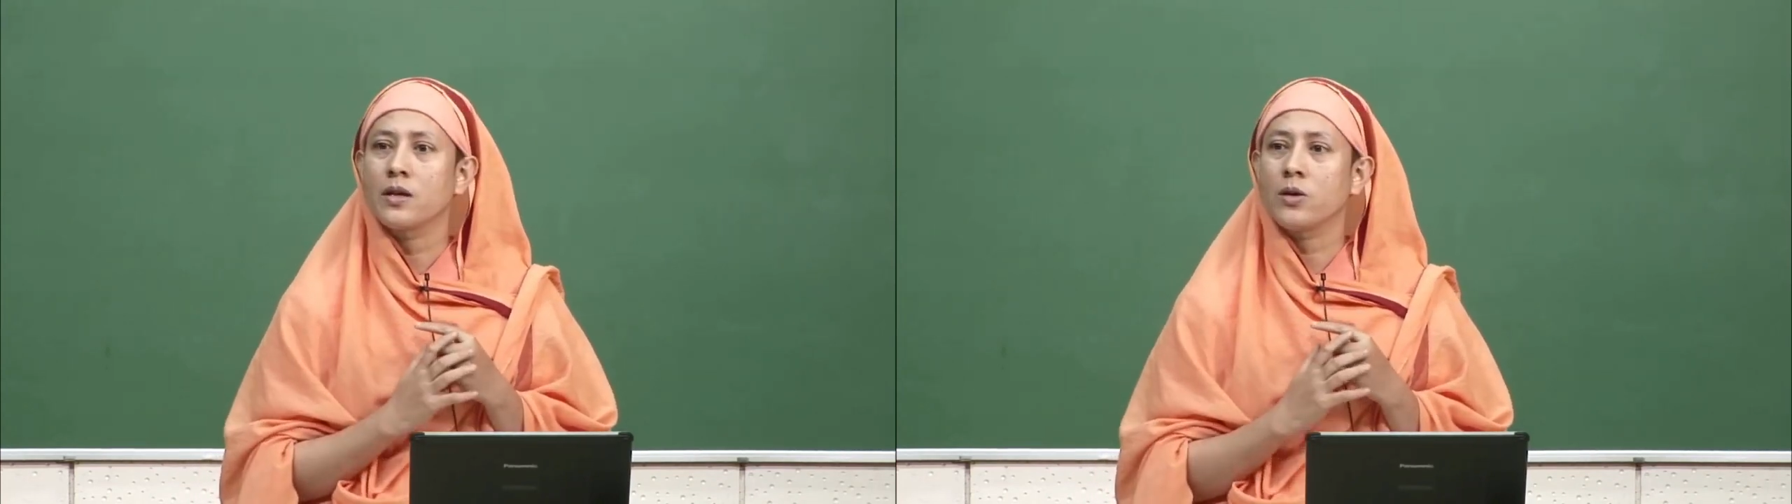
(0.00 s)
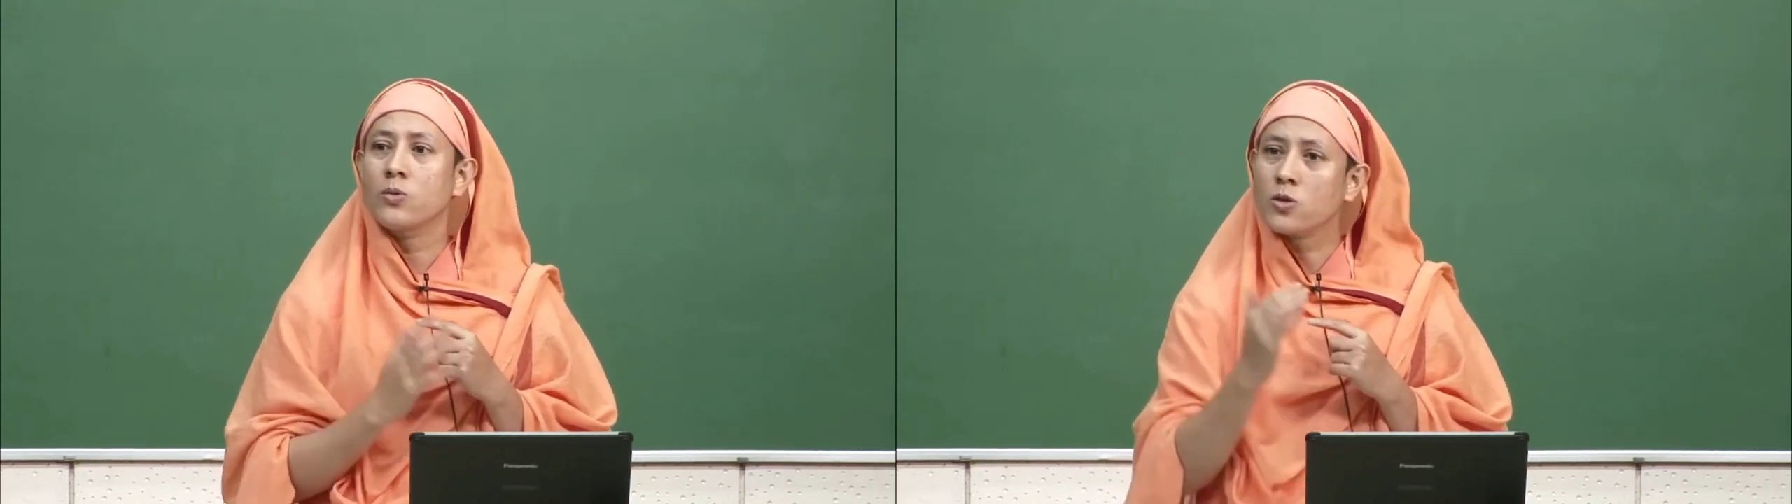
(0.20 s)

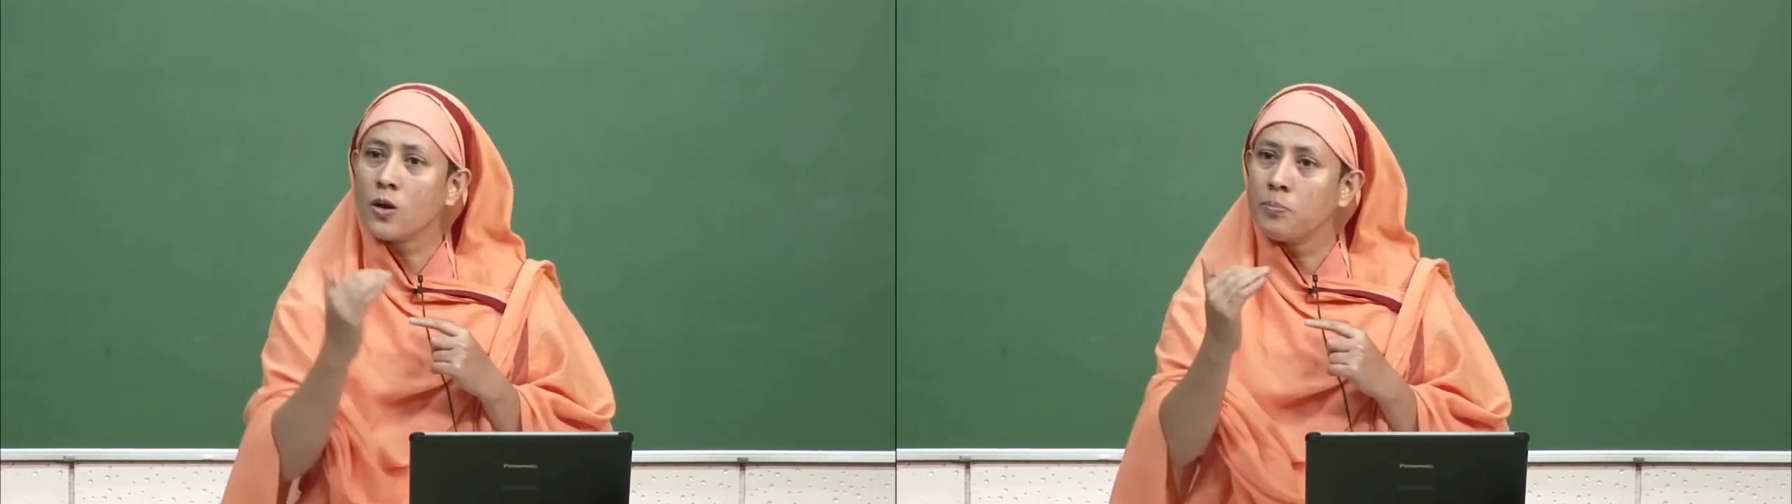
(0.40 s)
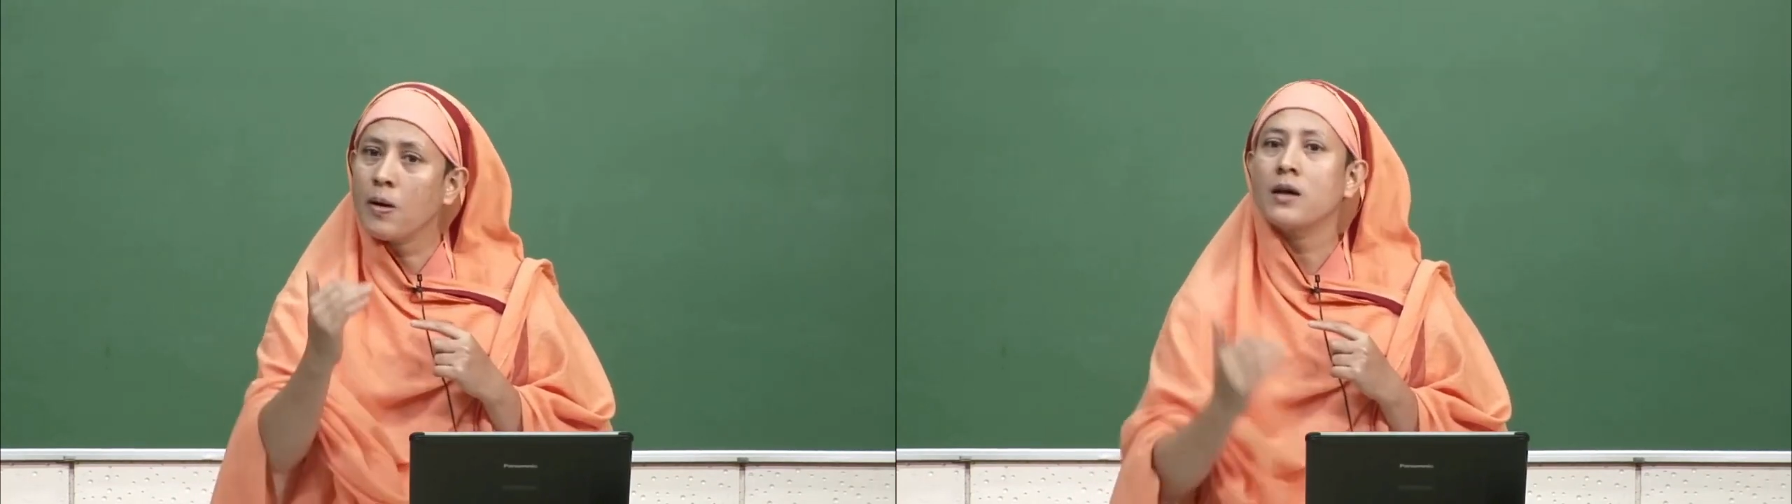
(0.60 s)
It was
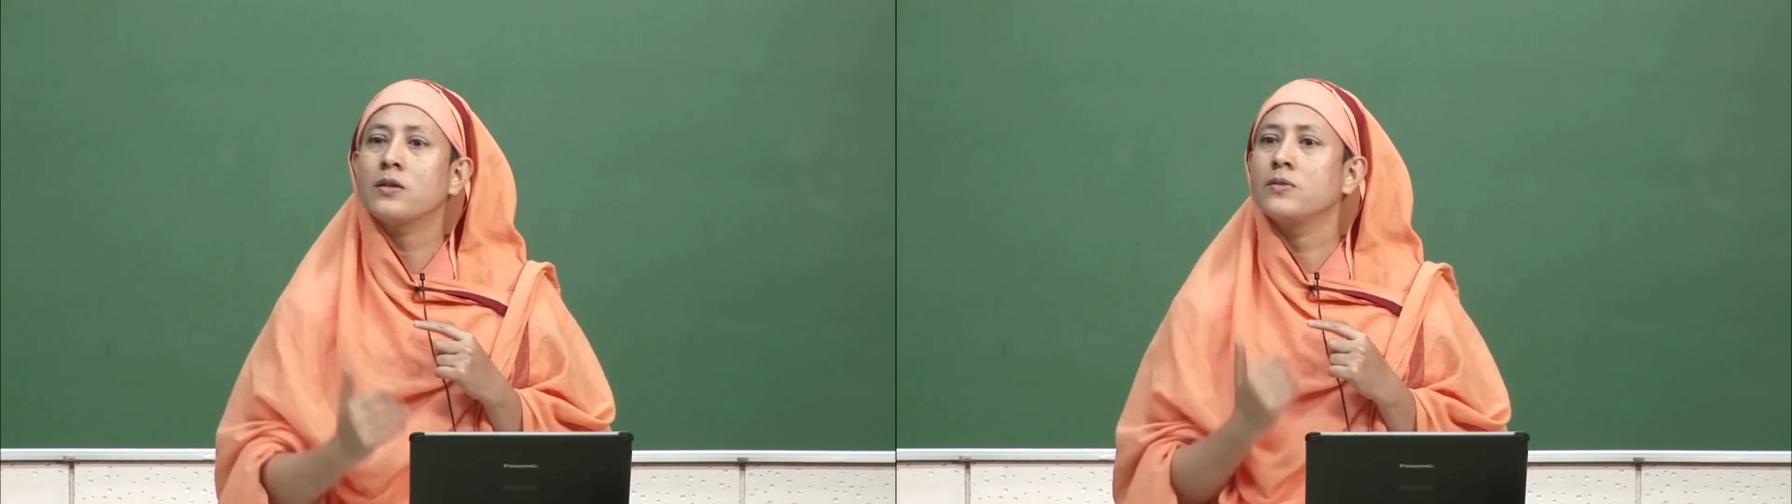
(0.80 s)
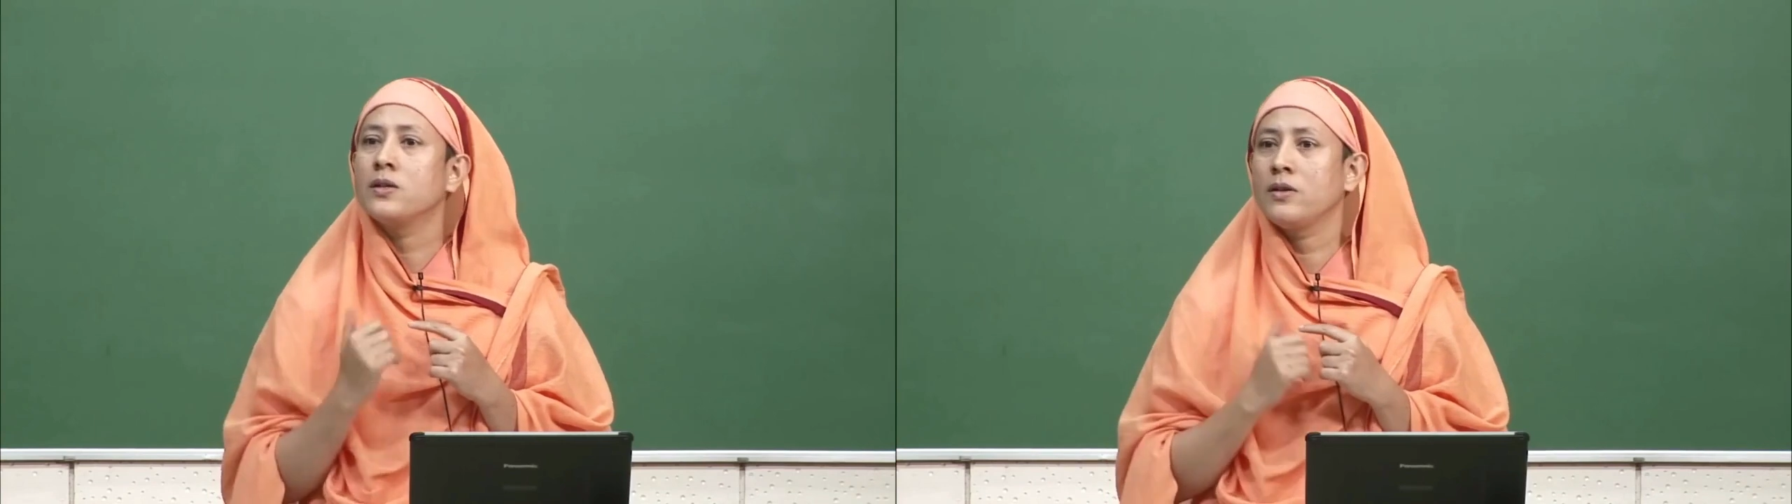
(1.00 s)
all part
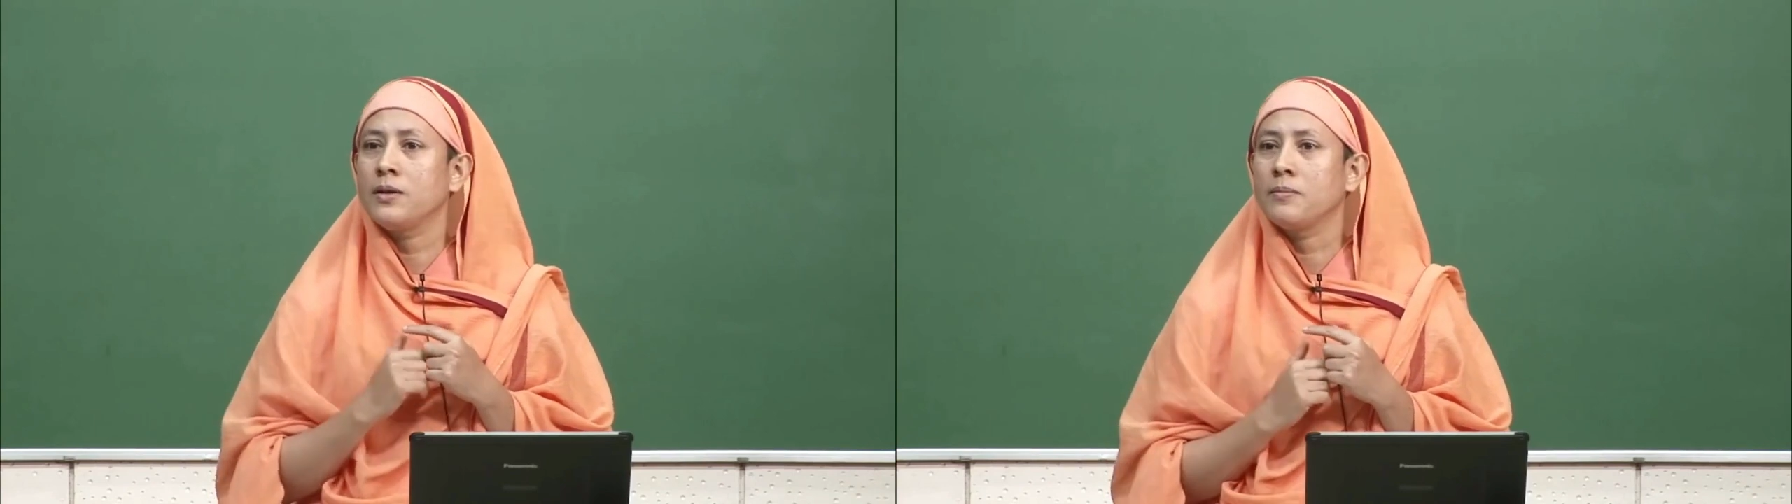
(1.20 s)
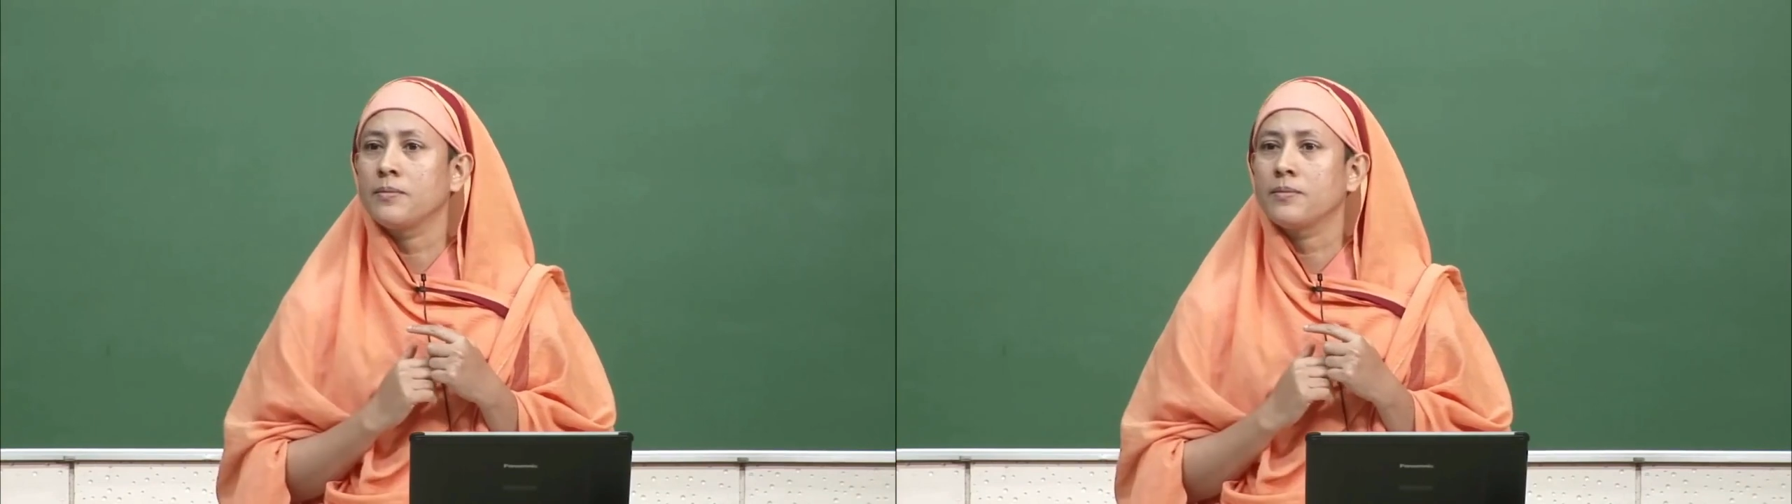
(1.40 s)
of the dream.